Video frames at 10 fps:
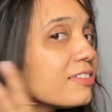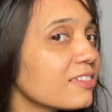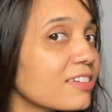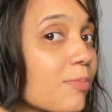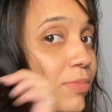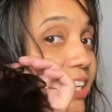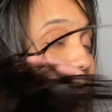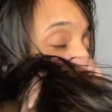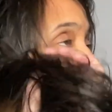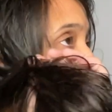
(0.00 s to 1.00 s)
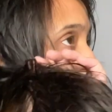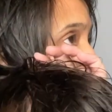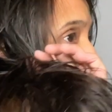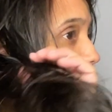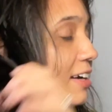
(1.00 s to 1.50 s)
This is completely
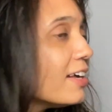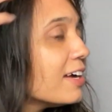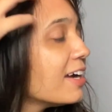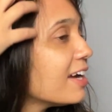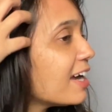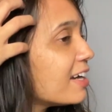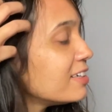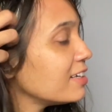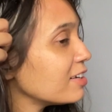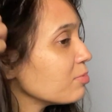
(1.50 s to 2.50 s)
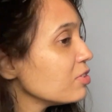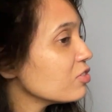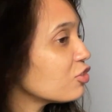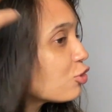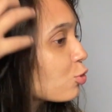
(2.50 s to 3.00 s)
wet hair, and let me
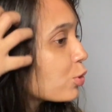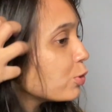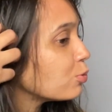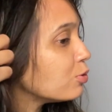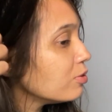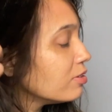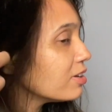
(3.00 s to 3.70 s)
just show you.